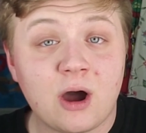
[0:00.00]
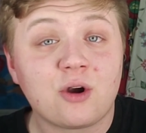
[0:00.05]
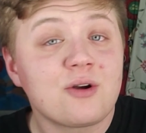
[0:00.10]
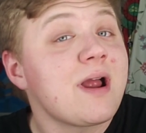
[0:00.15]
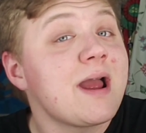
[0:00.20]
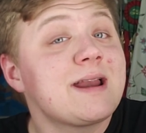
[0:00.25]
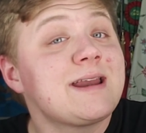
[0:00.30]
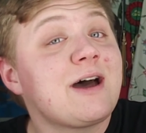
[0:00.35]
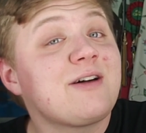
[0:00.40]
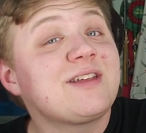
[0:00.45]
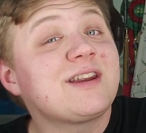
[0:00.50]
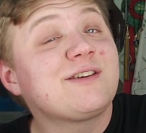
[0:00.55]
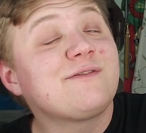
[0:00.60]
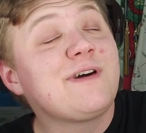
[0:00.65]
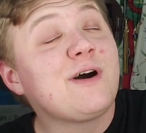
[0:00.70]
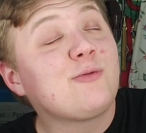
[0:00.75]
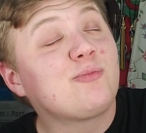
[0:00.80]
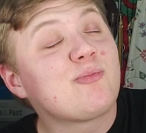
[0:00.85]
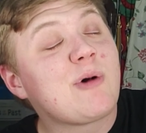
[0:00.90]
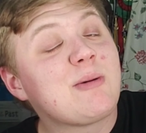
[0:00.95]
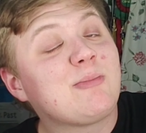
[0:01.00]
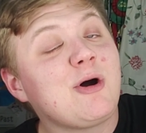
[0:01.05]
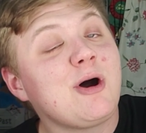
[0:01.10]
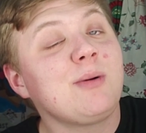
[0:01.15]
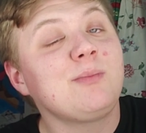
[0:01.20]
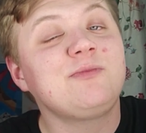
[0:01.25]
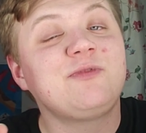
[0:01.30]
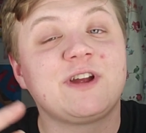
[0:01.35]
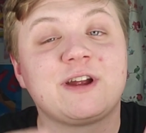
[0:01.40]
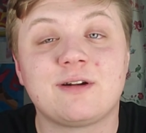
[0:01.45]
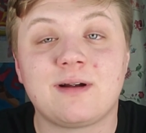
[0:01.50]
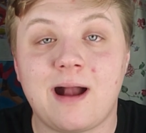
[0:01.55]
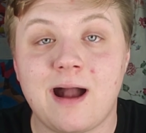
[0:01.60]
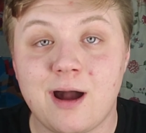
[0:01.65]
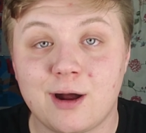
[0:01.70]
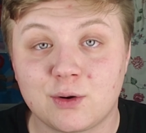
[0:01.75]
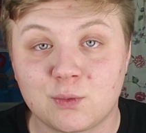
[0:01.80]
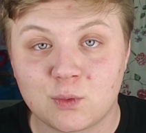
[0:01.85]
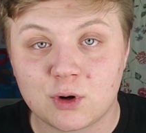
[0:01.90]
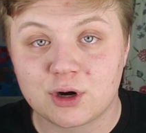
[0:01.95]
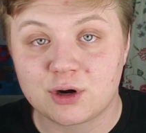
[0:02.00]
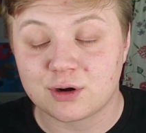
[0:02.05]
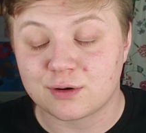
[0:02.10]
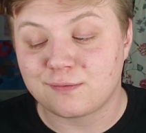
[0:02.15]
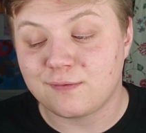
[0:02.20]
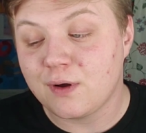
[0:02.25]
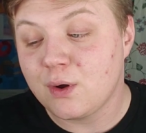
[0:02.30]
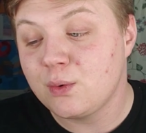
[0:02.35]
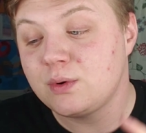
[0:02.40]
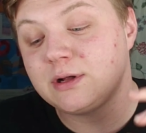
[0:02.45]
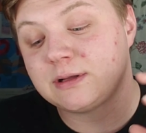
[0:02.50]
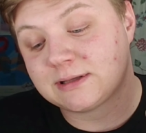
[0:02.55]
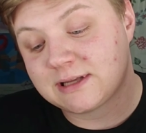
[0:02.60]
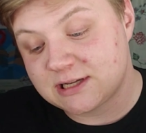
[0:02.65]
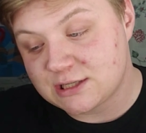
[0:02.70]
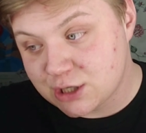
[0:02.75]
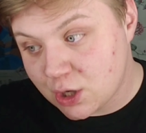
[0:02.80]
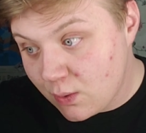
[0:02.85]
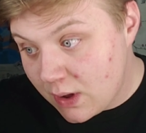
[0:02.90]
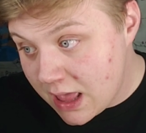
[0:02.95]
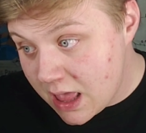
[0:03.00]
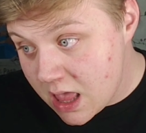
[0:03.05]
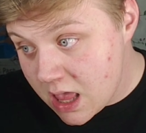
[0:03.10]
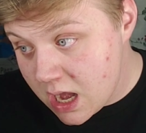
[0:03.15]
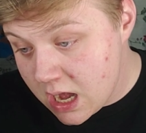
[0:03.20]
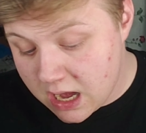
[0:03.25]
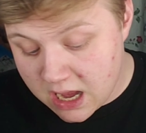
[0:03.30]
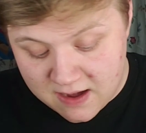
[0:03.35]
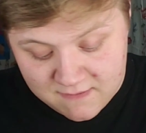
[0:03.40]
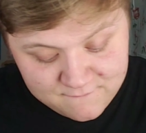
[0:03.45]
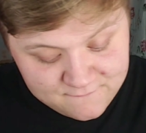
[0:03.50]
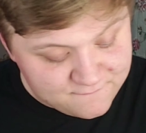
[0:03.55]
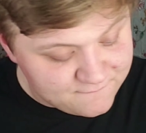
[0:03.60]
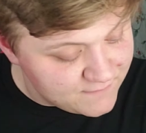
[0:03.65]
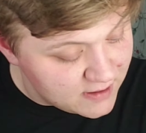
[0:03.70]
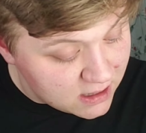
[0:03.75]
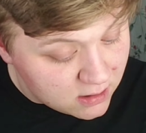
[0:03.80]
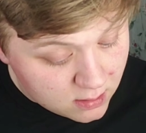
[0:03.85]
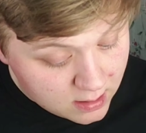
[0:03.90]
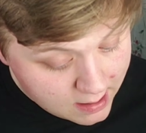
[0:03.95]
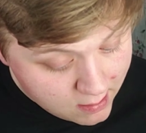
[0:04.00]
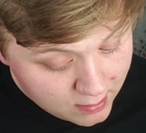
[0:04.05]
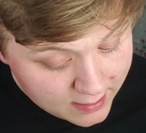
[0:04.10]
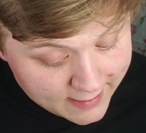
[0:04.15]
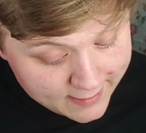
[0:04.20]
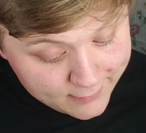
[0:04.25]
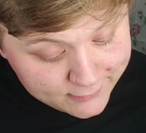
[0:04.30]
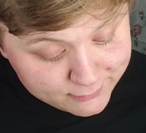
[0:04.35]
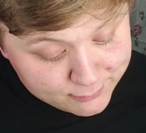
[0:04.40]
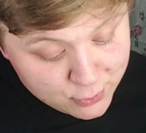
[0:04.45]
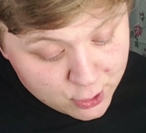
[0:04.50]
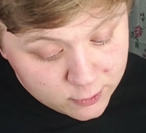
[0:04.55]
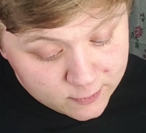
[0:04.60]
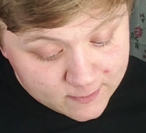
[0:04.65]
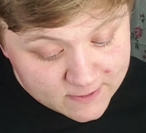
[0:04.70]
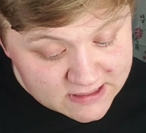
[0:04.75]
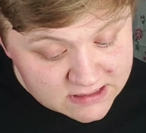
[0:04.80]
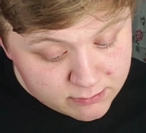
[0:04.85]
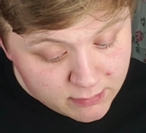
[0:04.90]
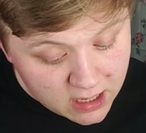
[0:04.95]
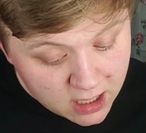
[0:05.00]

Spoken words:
Alright, now that I've helped my mom figure out how to work her phone, let's go ahead and figure out how to put this